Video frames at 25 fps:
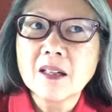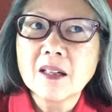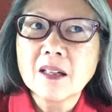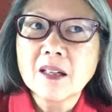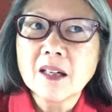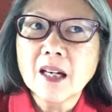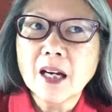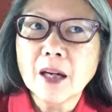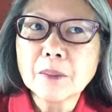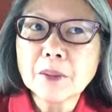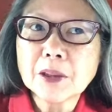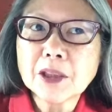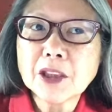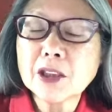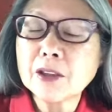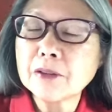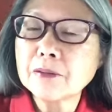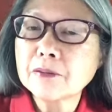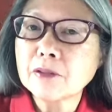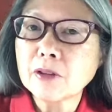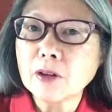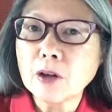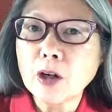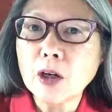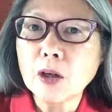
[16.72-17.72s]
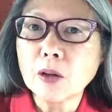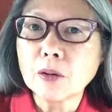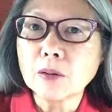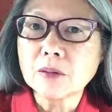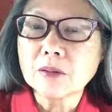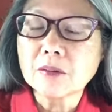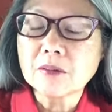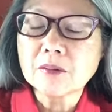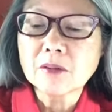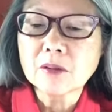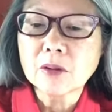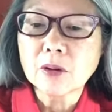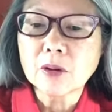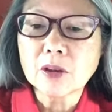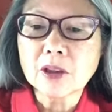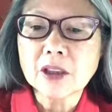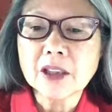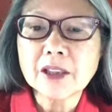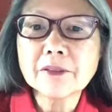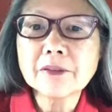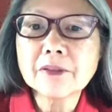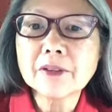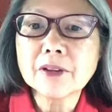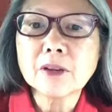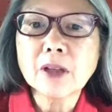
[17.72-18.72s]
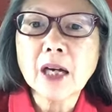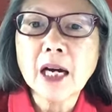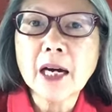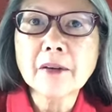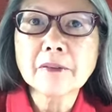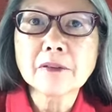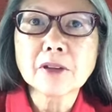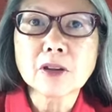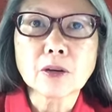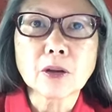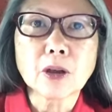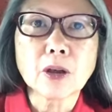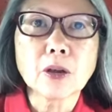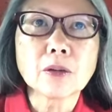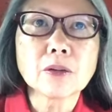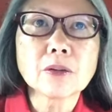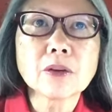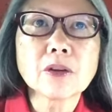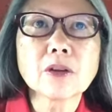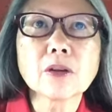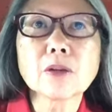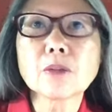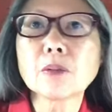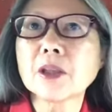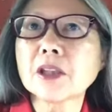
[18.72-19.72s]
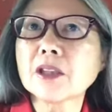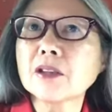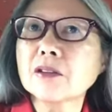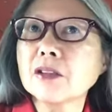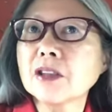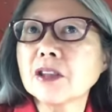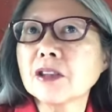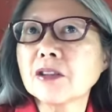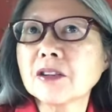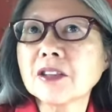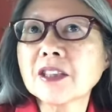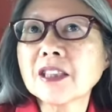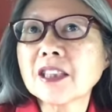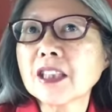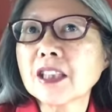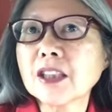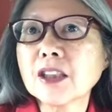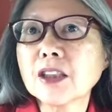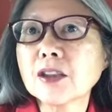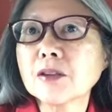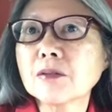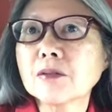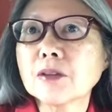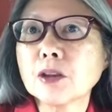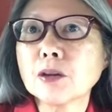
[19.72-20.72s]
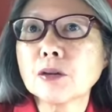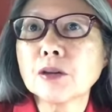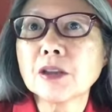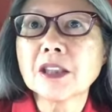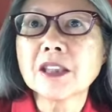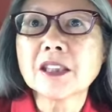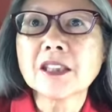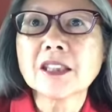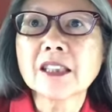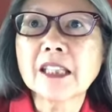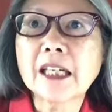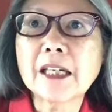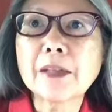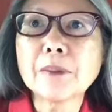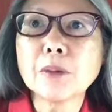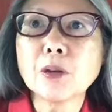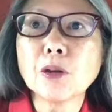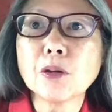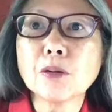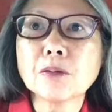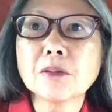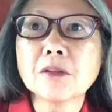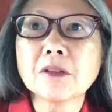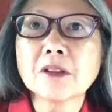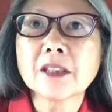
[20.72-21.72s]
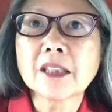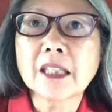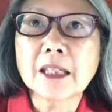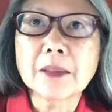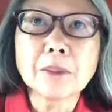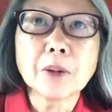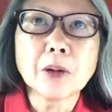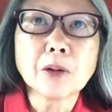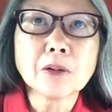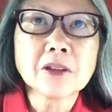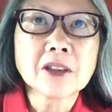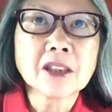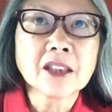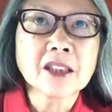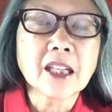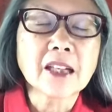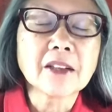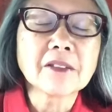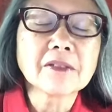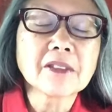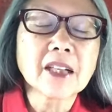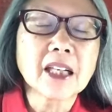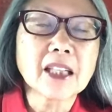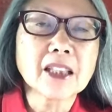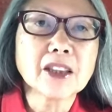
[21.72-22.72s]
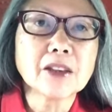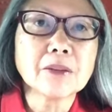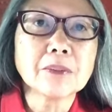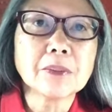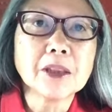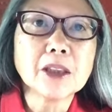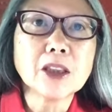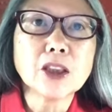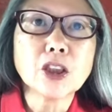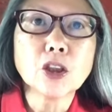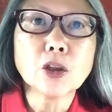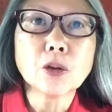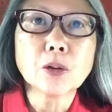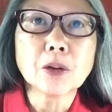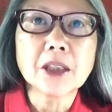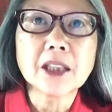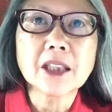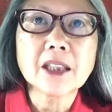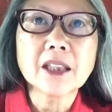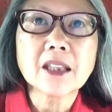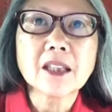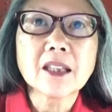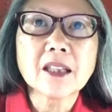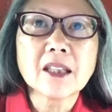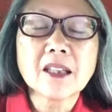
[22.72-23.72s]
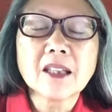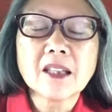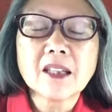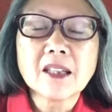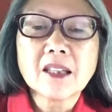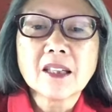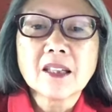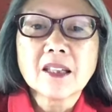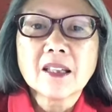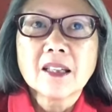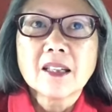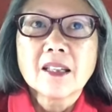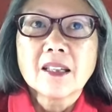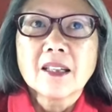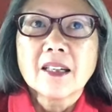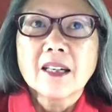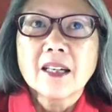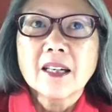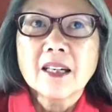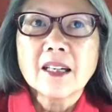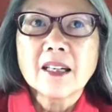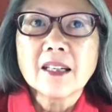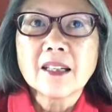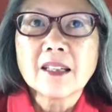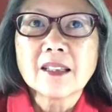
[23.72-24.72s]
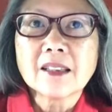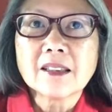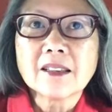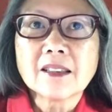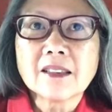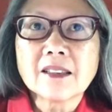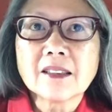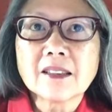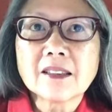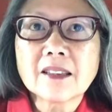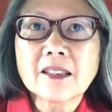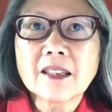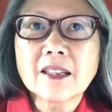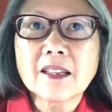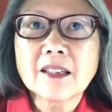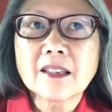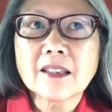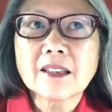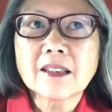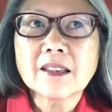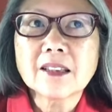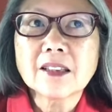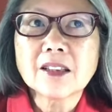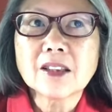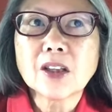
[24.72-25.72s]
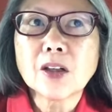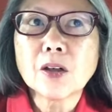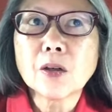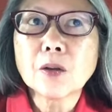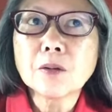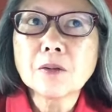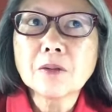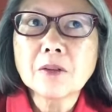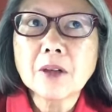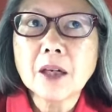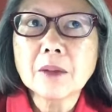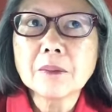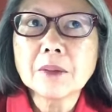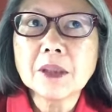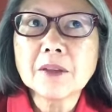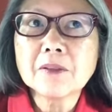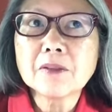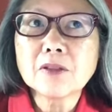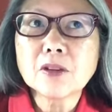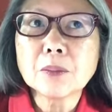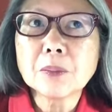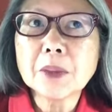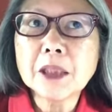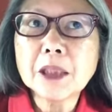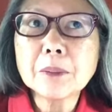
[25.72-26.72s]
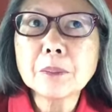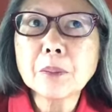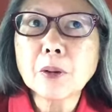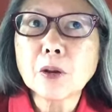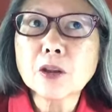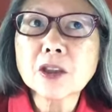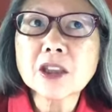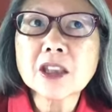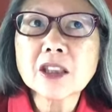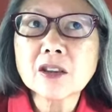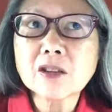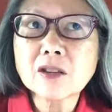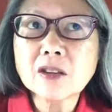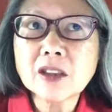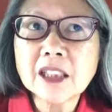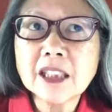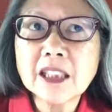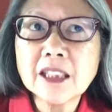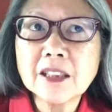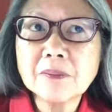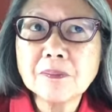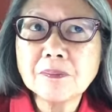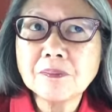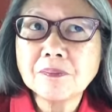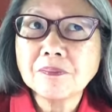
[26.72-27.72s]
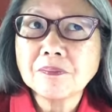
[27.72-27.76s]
how much you've grown, or if you have grown, or whether you're still doing the same old, same old stuff that you've been doing. And, you know, I mean, for me personally,